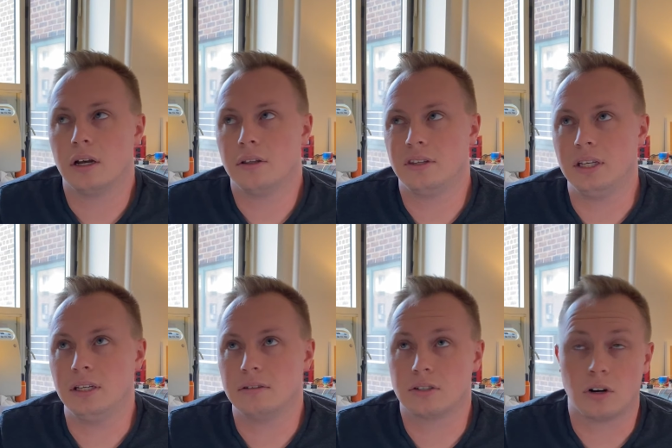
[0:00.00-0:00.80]
the
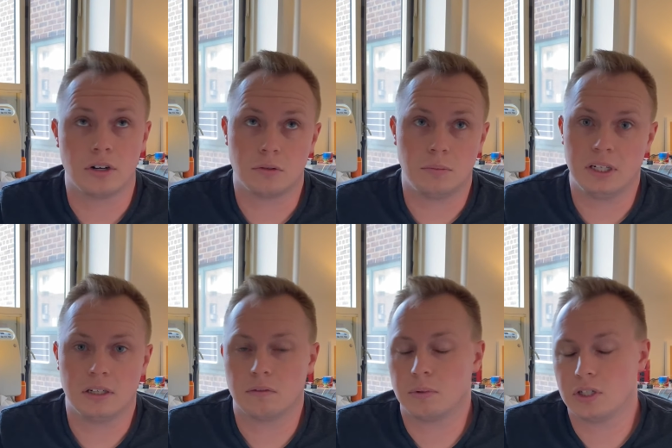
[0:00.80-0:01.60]
stars would be in a
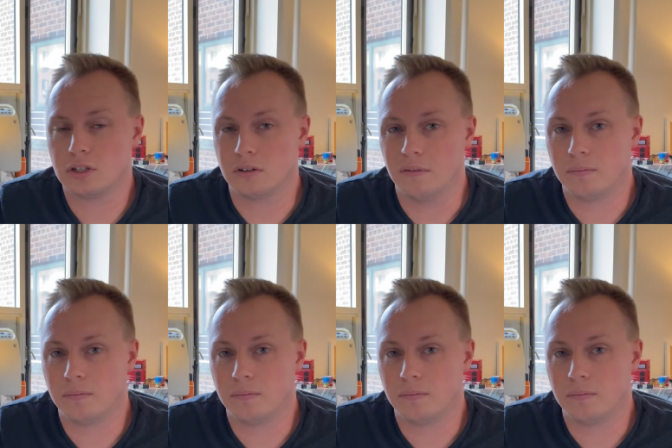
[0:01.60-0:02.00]
different position.